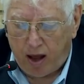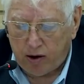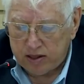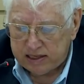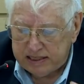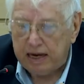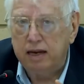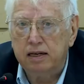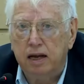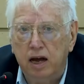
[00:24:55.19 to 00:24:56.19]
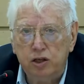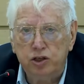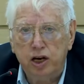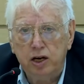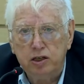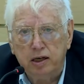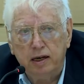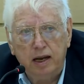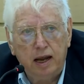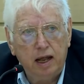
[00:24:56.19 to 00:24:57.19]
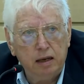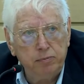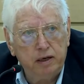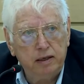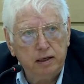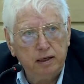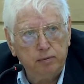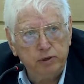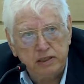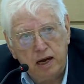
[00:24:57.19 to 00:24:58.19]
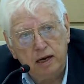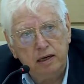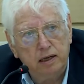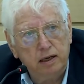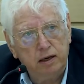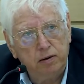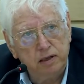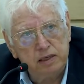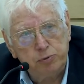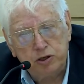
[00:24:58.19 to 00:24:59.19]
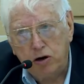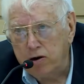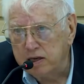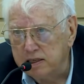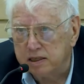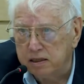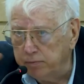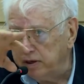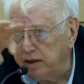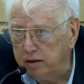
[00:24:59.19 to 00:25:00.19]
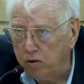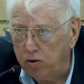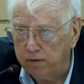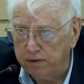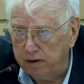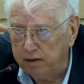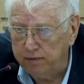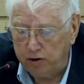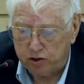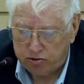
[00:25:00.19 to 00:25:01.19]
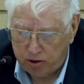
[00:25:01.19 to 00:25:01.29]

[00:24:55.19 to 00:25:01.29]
Okay, the second unchanging element beside, you know, this Pachauric system in all of the various